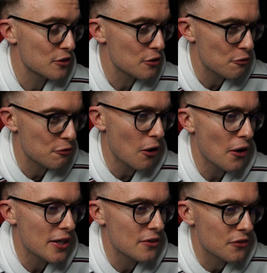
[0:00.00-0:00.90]

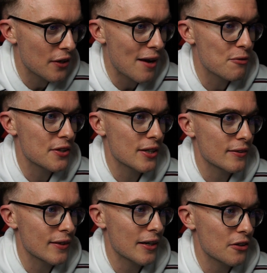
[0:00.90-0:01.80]
defines
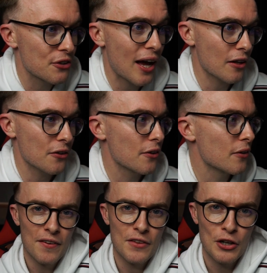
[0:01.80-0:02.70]
everything that is talent.
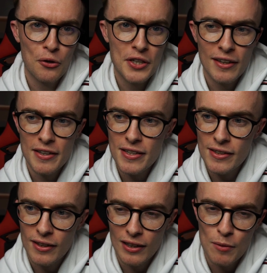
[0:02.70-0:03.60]
Not only can
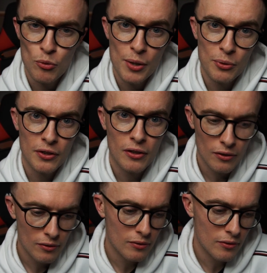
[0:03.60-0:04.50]
he collaborate with
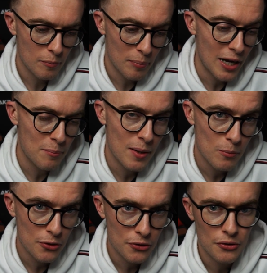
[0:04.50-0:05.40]
the band
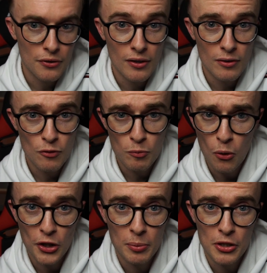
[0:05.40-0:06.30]
members of
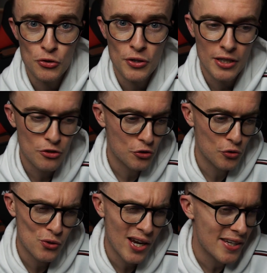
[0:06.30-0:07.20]
Porcupine Tree and just
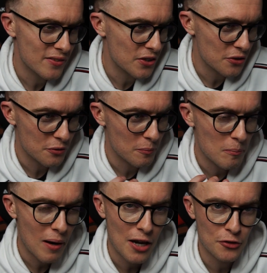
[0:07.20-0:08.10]
create these
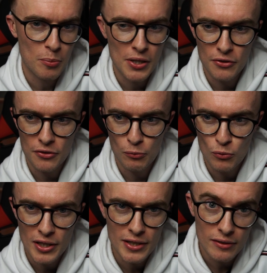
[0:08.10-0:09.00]
masterpieces,
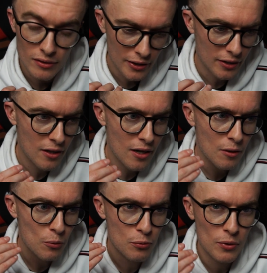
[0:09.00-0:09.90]
really like
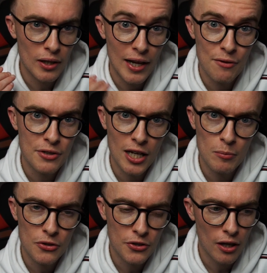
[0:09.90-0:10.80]
with real heavy
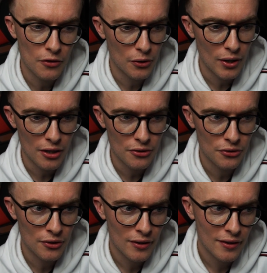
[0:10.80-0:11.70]
elements, he also has,